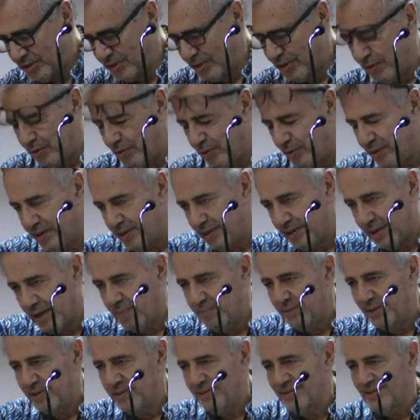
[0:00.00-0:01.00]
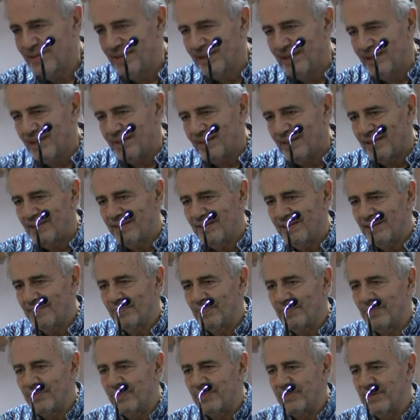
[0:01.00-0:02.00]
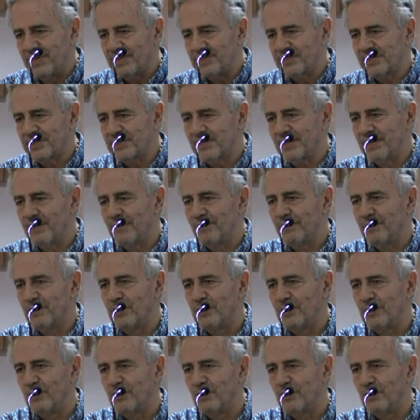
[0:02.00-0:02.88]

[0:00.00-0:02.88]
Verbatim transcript: so, I mean, this um,